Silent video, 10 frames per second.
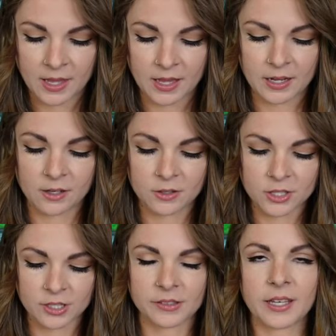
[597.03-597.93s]
And I don't
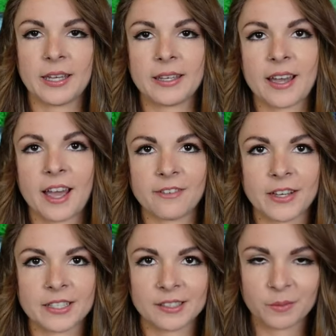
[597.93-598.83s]
just like high
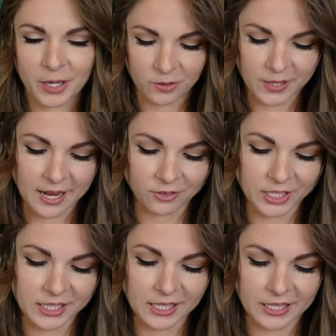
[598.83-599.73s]
fantasy, by the way. I
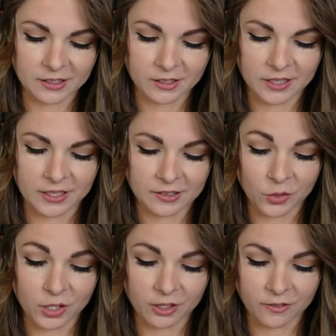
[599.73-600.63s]
really like his
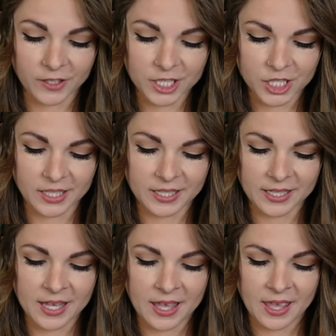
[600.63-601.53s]
historical fiction.
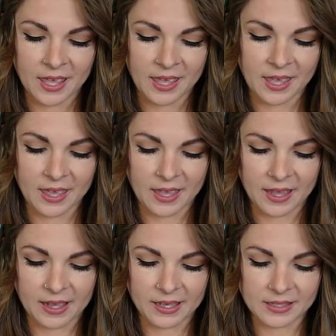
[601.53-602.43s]

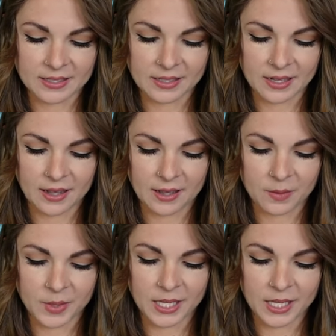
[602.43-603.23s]
And um,